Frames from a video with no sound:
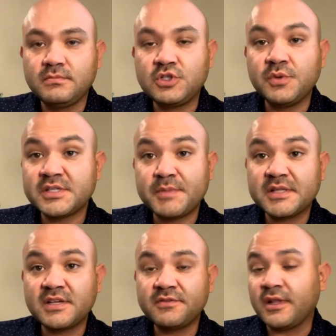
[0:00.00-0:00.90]
too
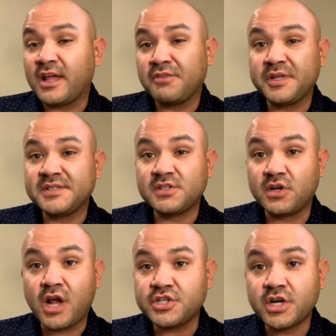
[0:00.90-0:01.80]
expensive. A lot of places are
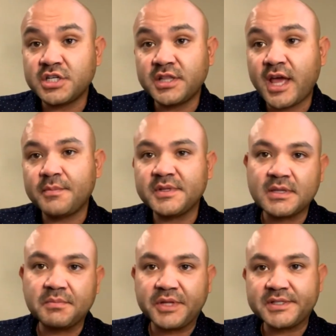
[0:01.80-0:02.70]
not charging that, but
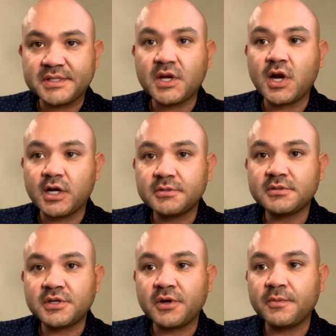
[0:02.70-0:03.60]
some places are.
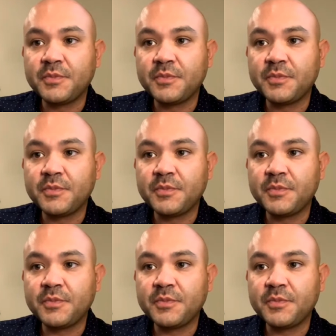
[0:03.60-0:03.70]
So,